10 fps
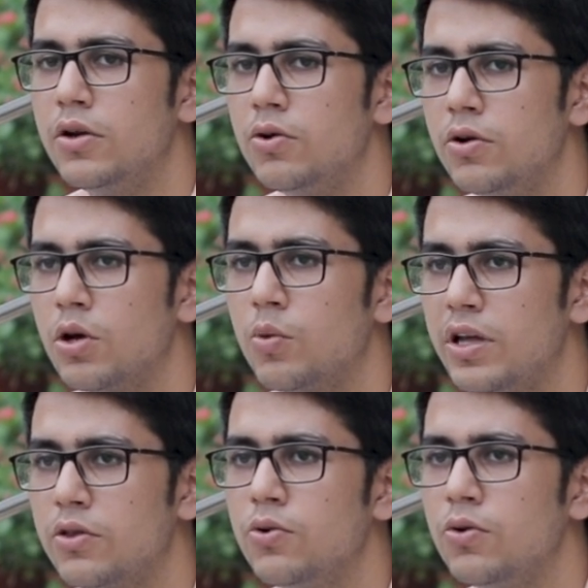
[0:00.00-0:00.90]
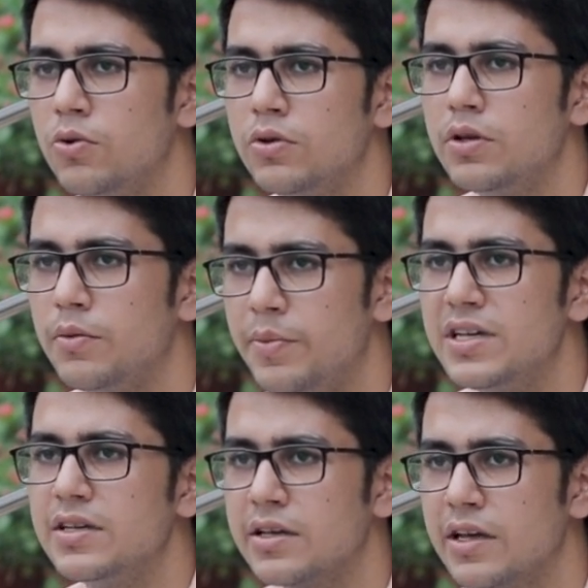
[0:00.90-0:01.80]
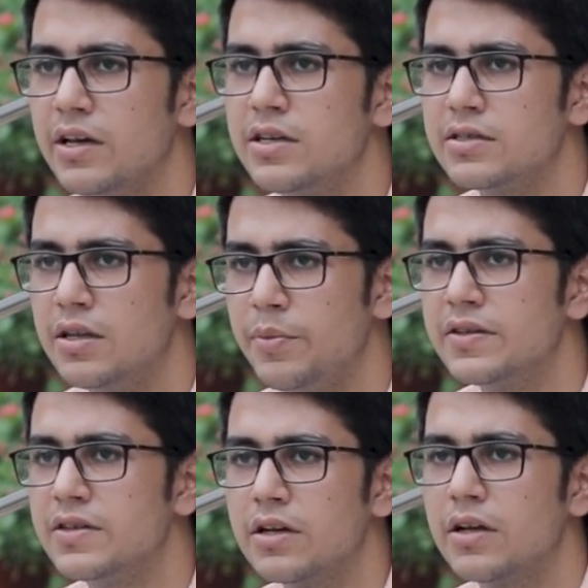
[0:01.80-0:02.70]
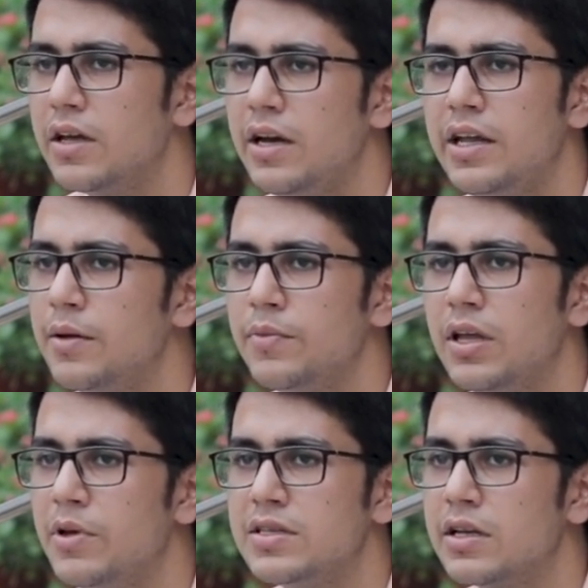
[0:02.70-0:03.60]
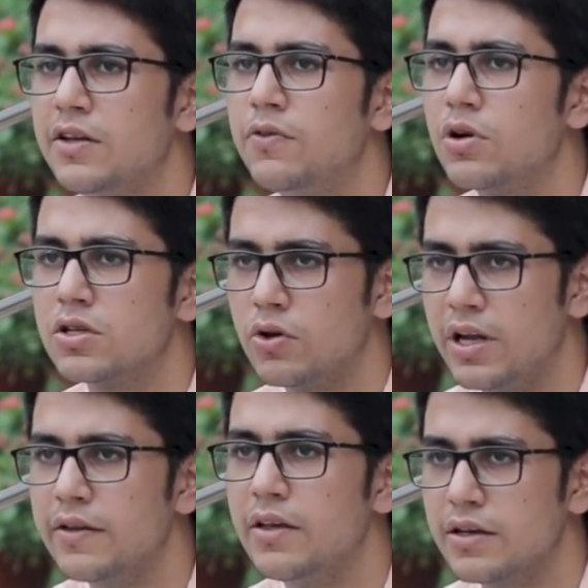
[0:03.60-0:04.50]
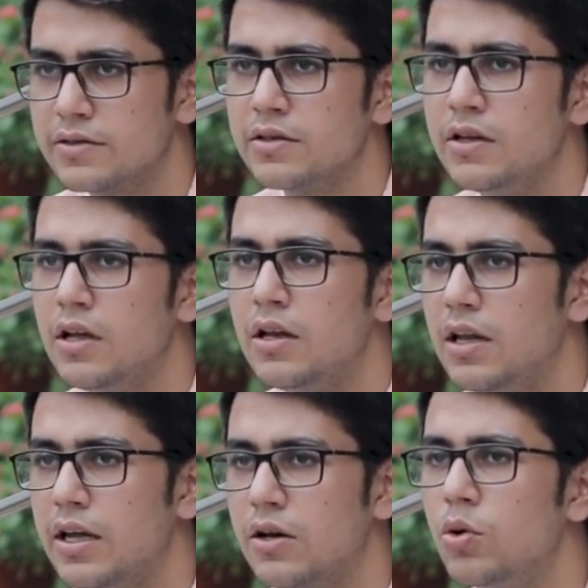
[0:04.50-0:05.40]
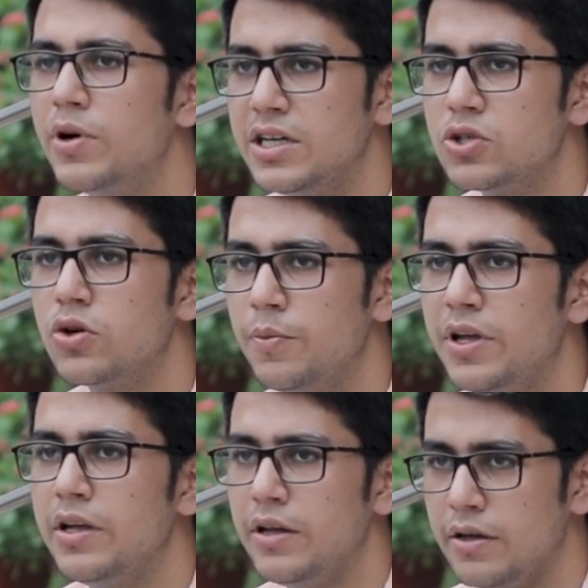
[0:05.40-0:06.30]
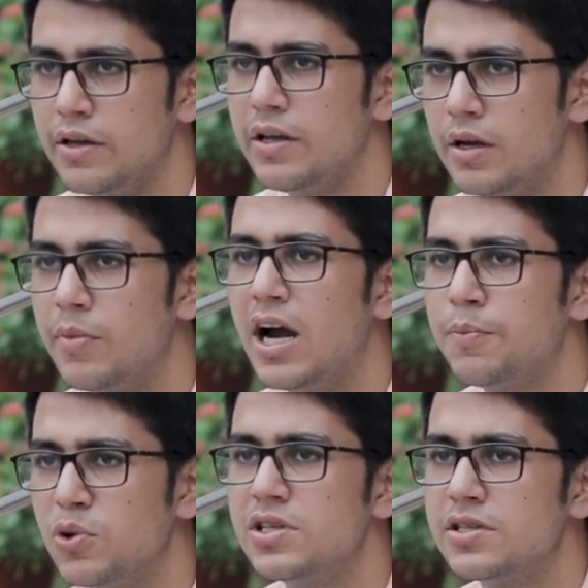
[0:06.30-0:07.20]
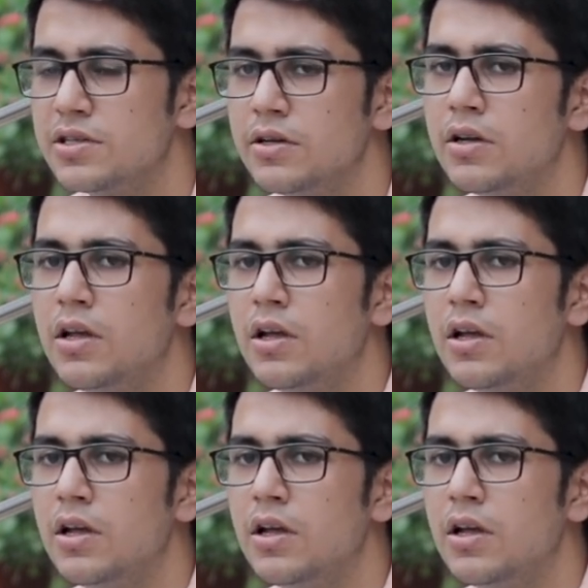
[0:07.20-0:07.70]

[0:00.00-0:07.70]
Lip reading: know your way through the basic English, in DM they basically focus on ethics. Like nobody should be in a bad position.